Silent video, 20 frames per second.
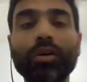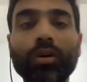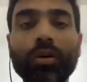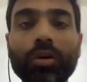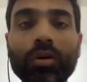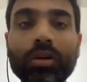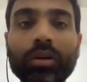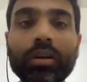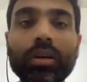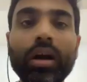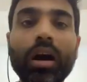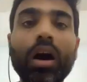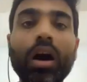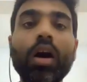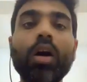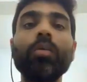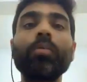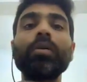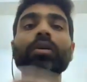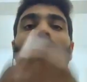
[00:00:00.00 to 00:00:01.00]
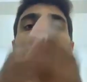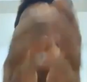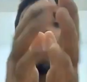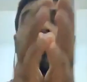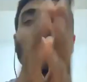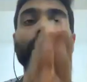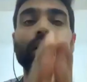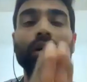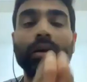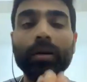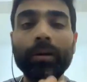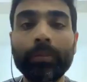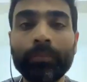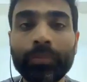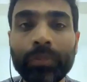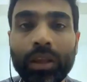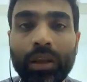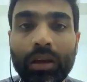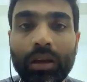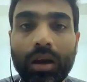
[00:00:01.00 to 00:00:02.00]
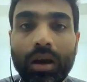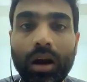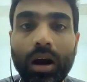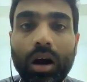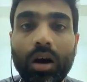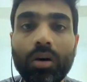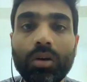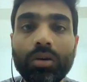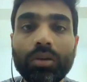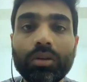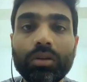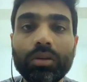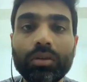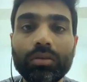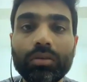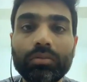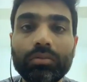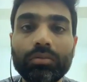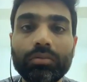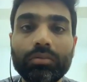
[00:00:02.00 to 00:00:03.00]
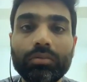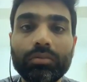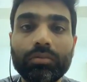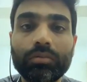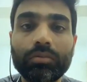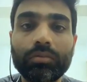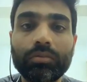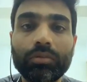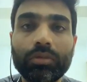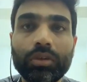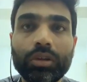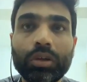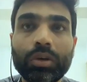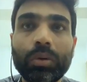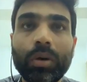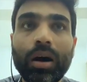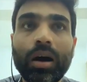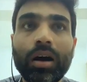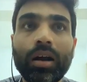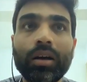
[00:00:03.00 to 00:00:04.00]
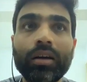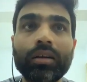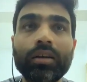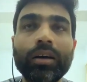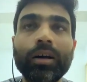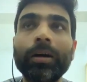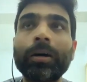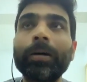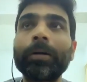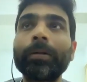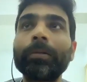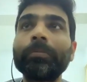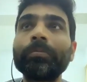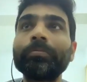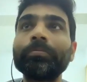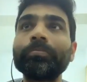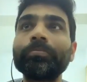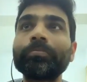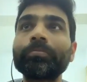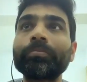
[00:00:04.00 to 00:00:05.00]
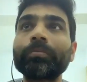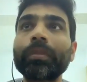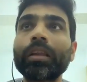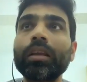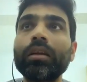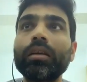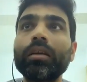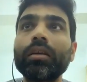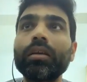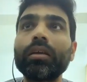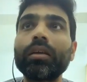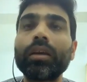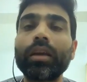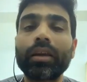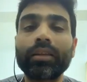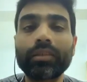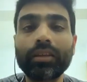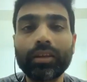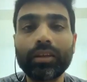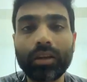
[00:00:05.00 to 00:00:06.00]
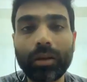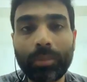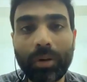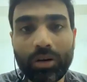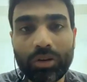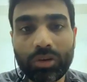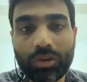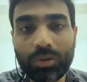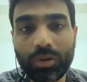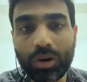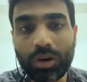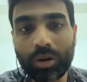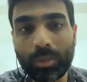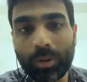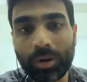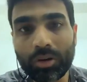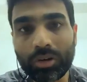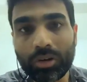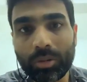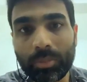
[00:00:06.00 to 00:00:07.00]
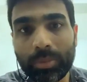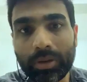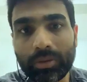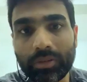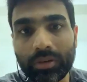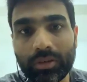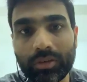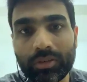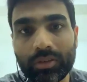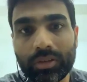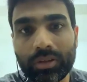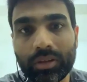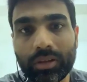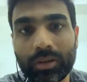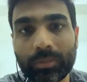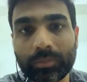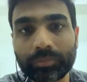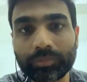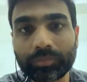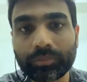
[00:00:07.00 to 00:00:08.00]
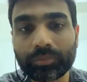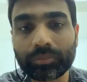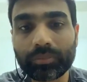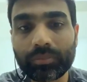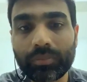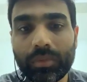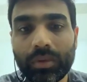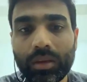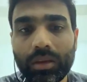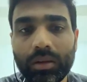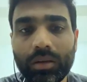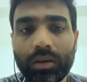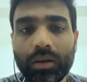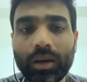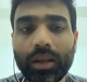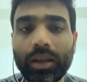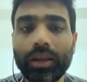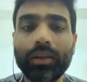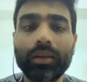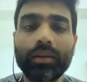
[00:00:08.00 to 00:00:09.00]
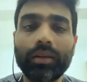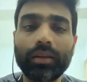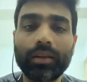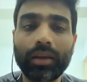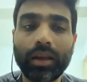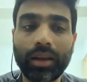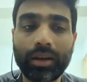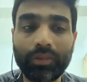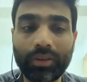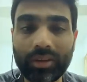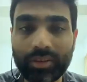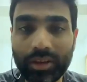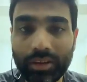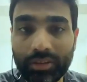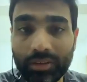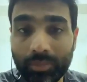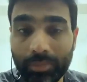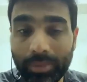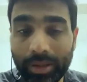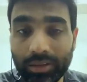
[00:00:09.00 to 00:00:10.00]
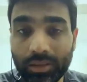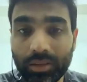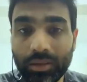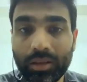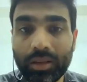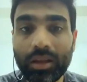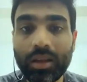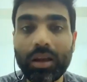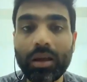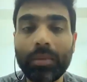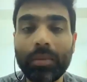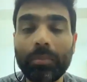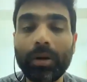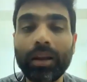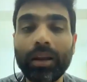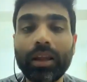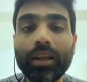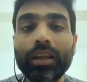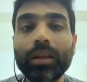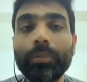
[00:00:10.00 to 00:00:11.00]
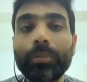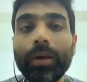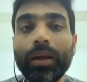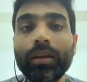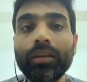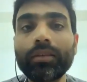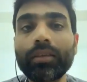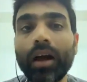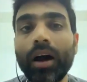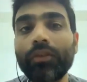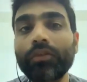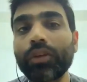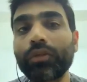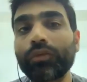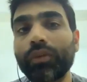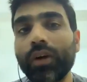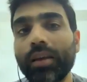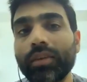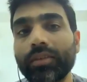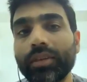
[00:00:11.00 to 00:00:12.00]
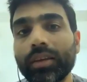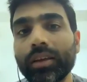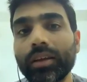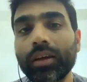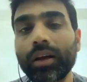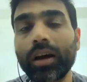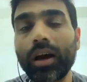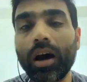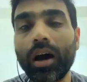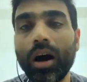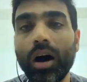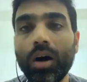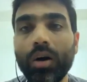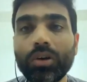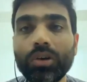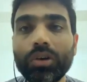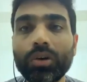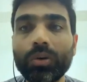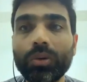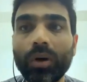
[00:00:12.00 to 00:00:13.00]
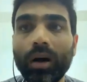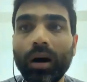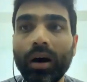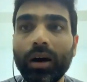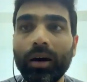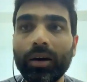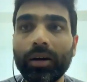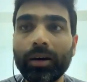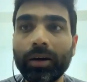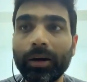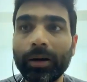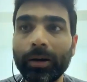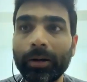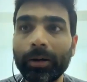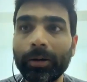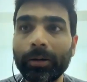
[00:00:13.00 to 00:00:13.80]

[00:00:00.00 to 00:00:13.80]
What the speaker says: on how much you are, how you are, is it about you or about your patients? Okay, anyway, it doesn't matter, but it depends after fasting how you are.